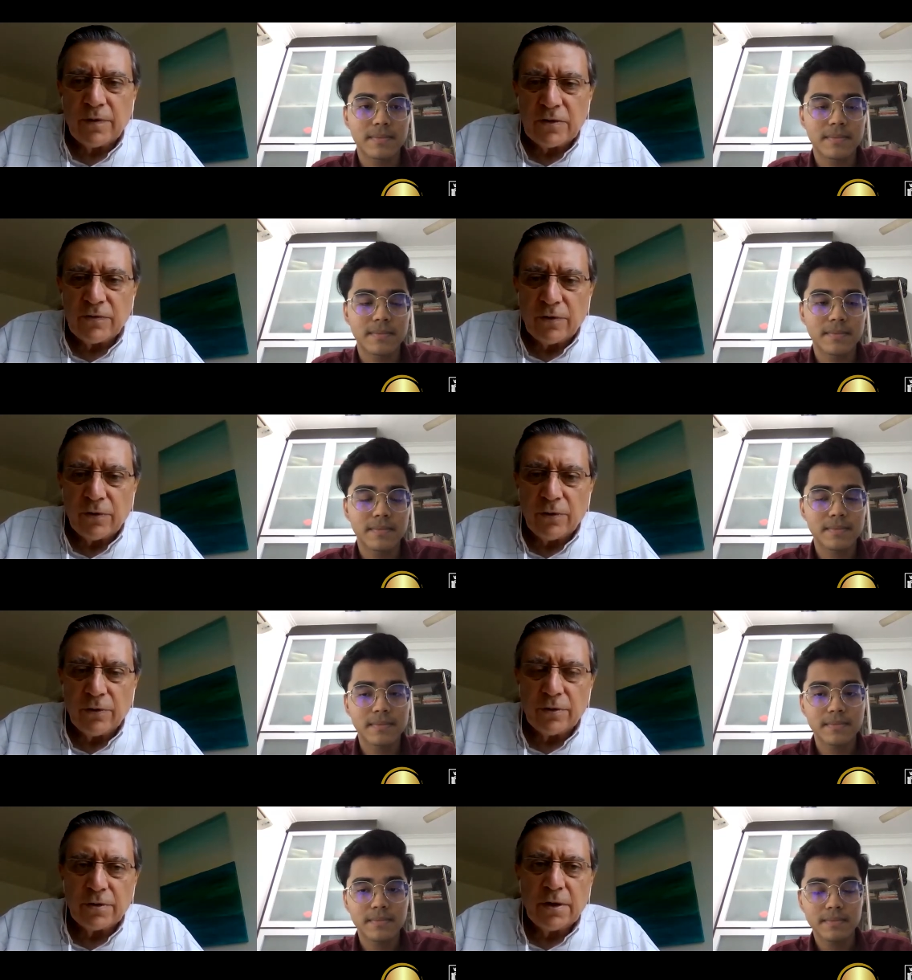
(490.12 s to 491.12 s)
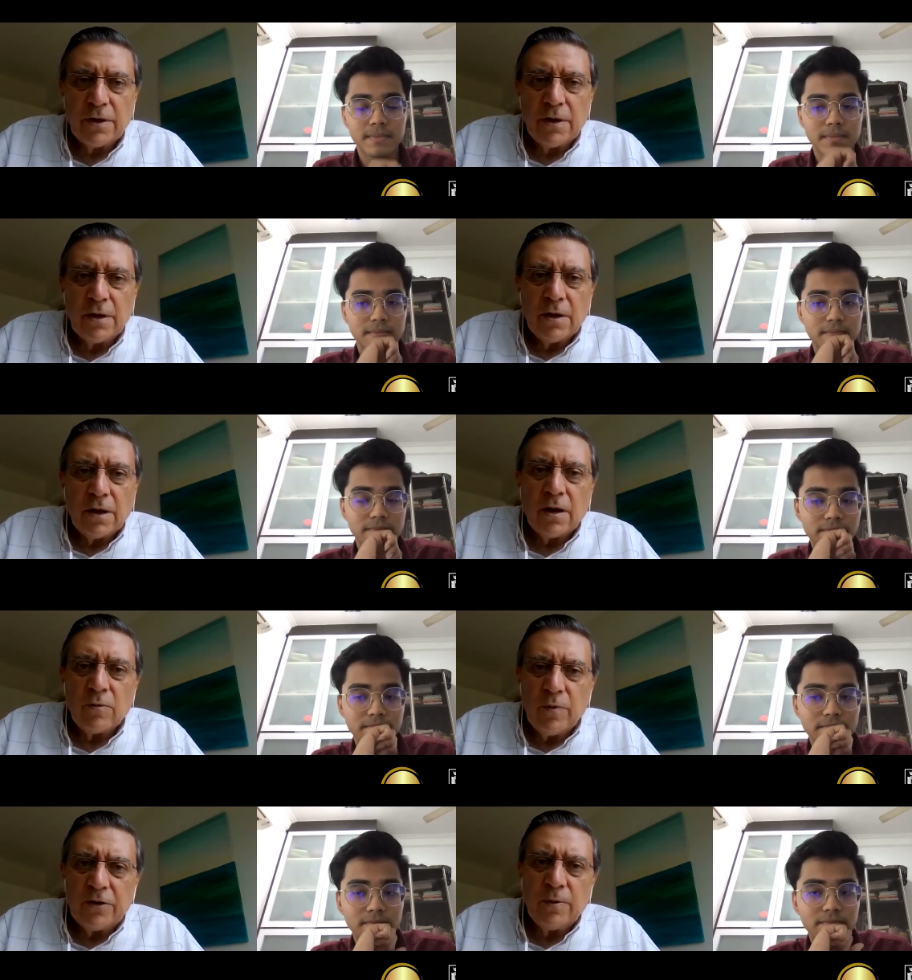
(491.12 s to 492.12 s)
Speaker 1: fresh fruit, uh,
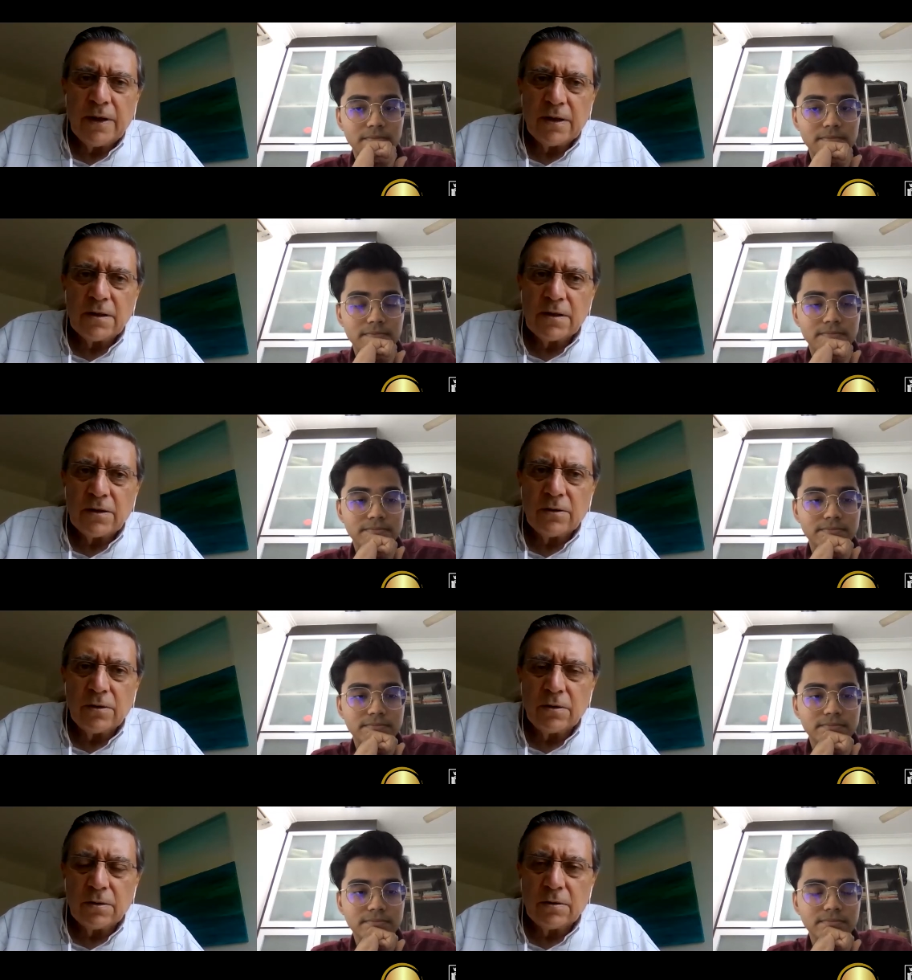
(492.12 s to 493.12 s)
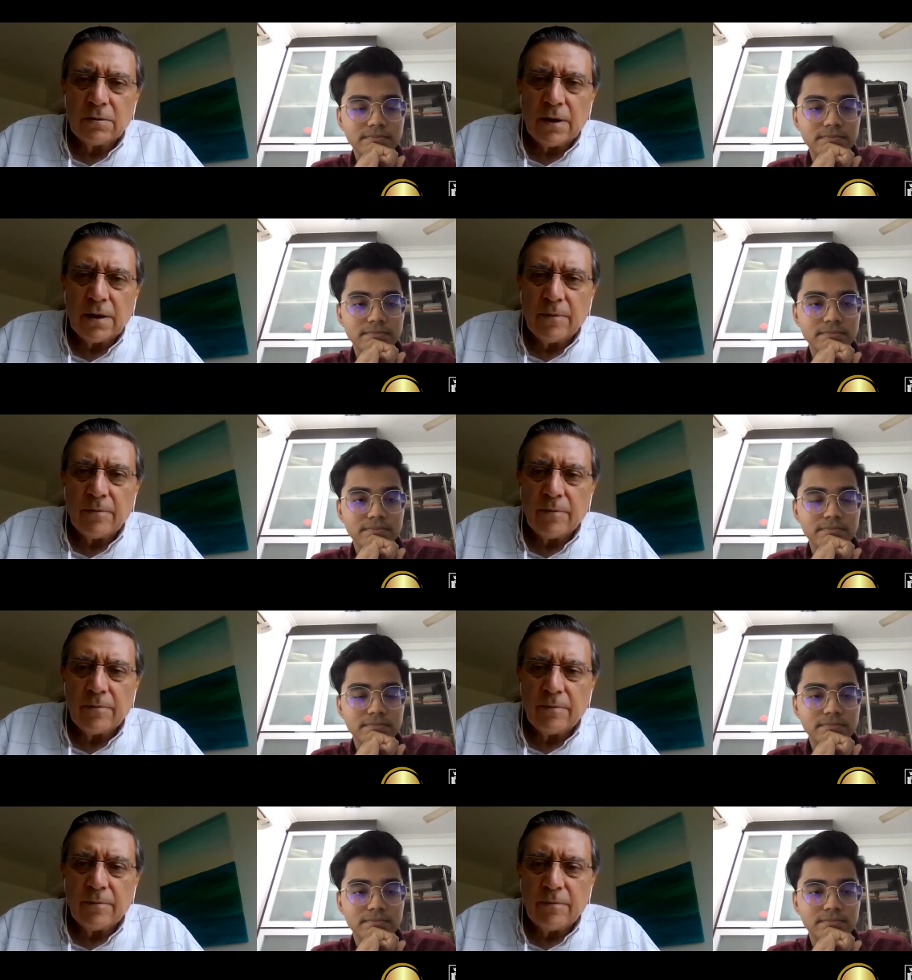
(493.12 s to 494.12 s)
which we can still
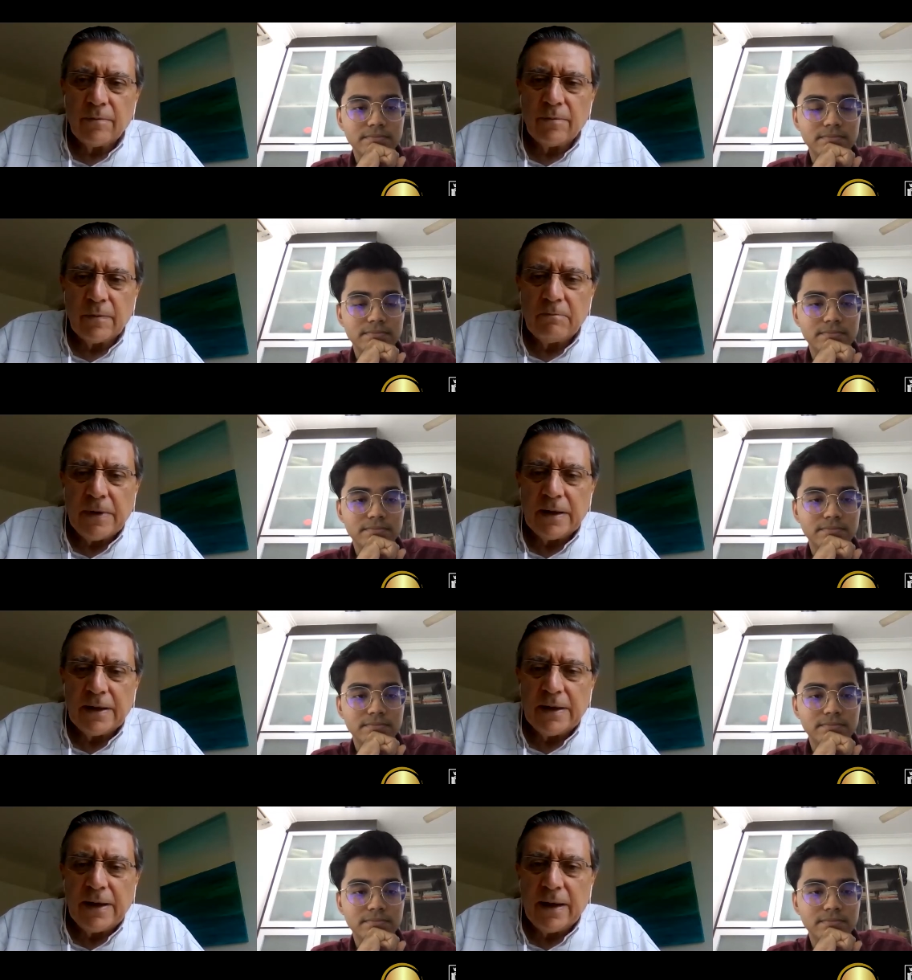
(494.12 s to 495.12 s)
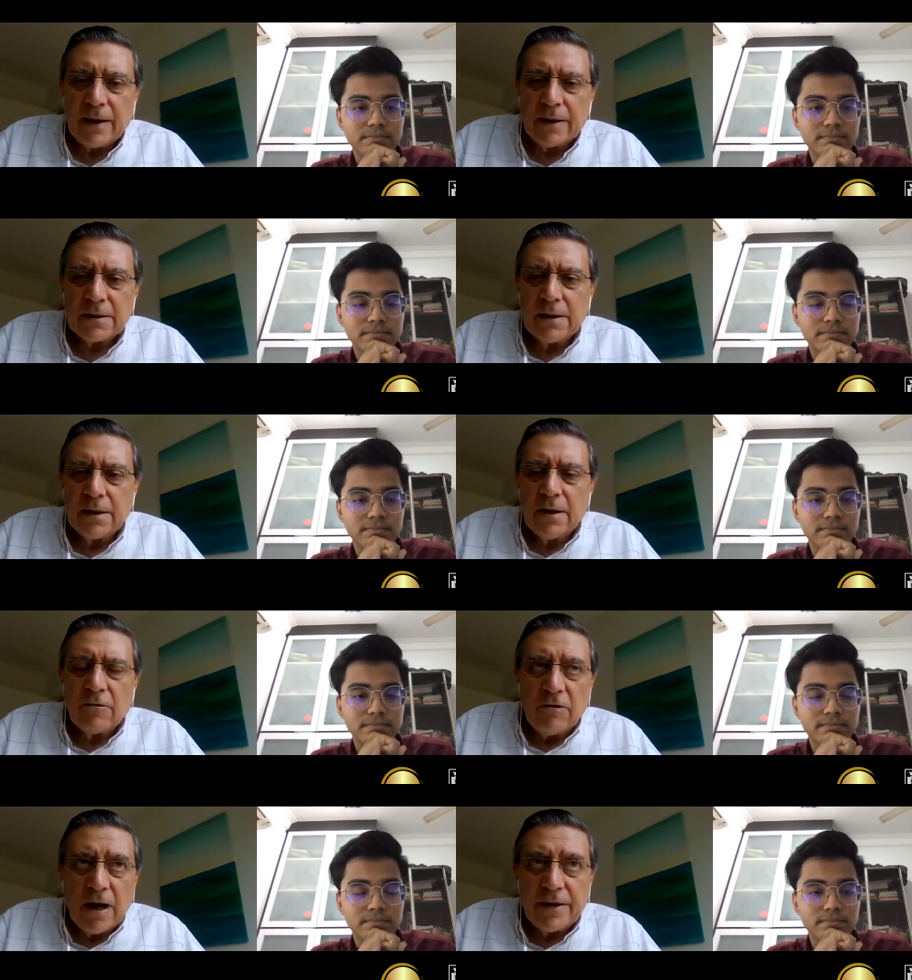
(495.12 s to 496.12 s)
um, mainly get,
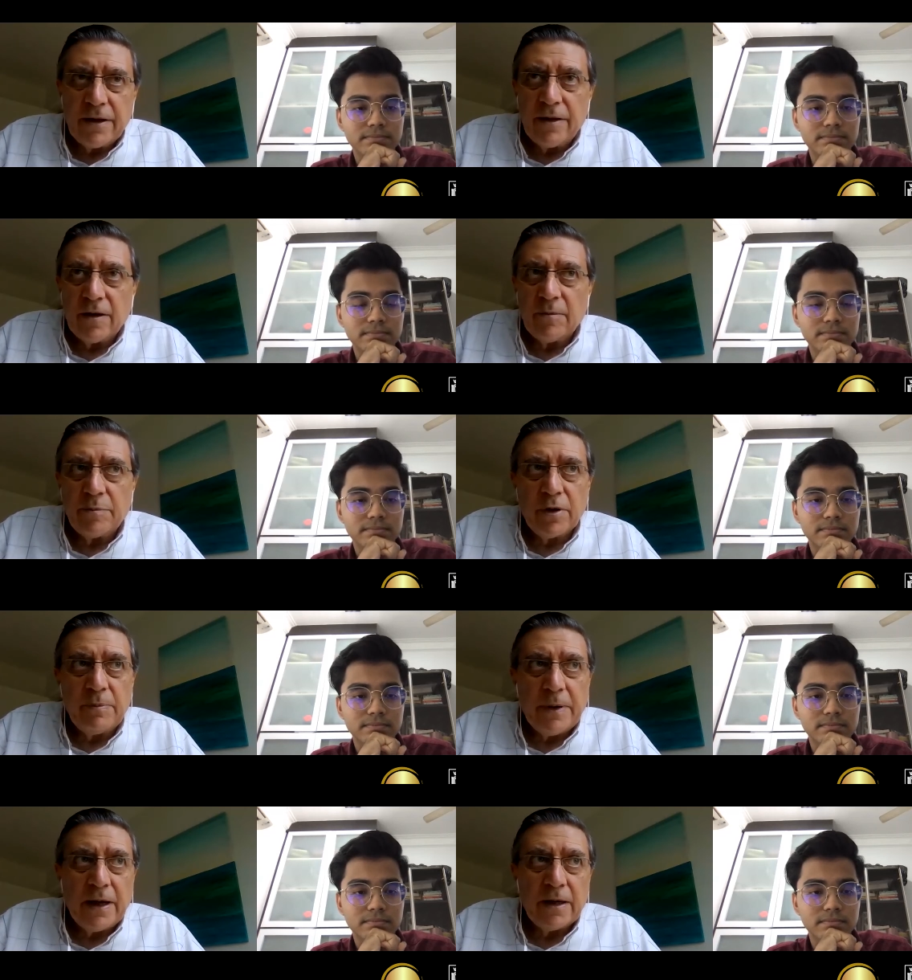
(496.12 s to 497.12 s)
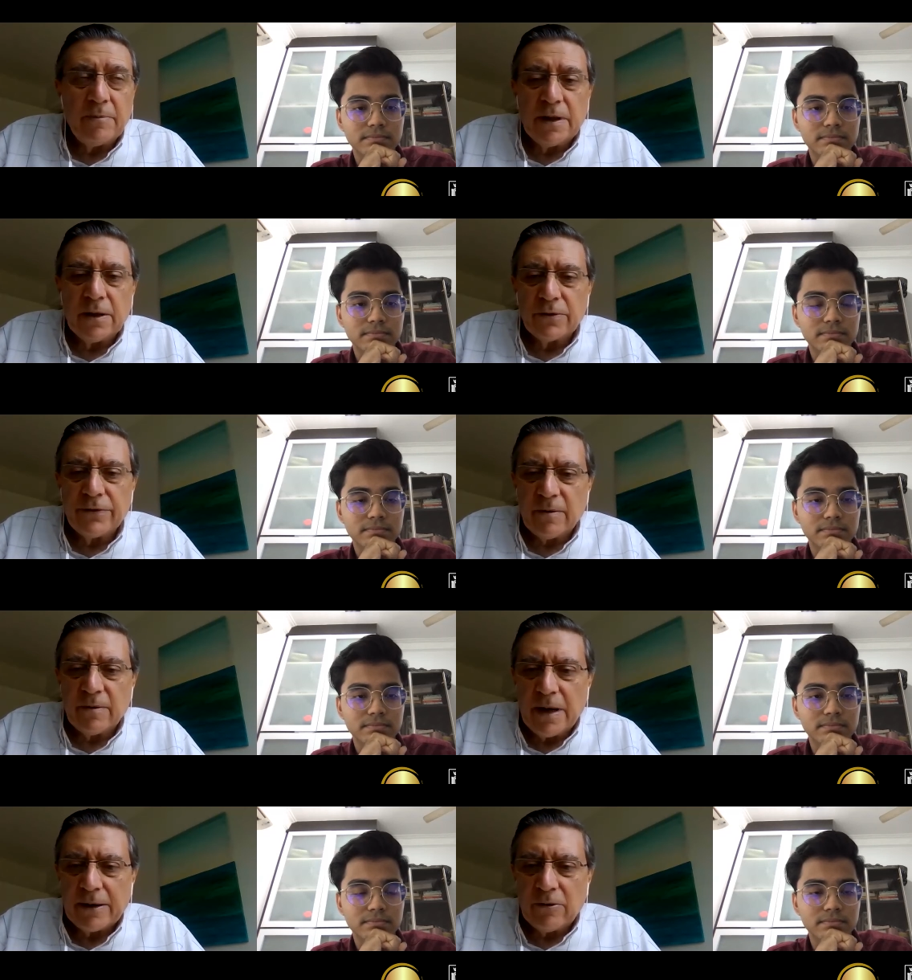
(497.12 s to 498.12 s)
rather than prepared meals that are
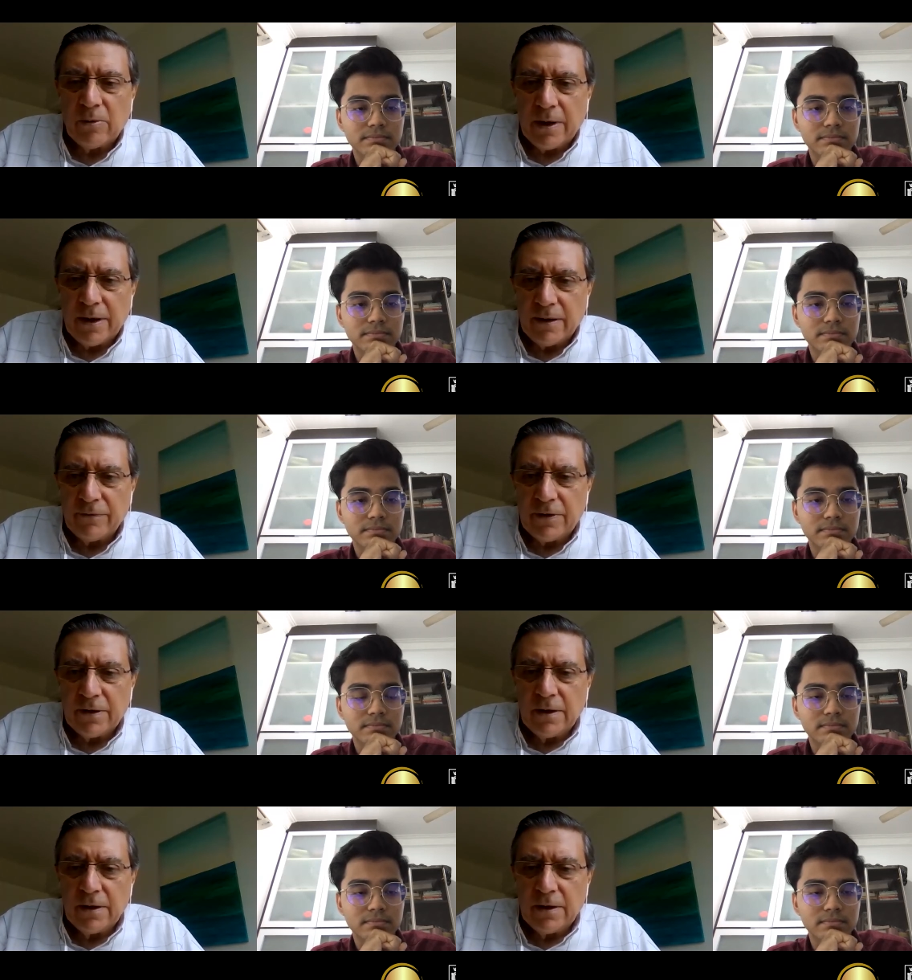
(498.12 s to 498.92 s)
microwaved.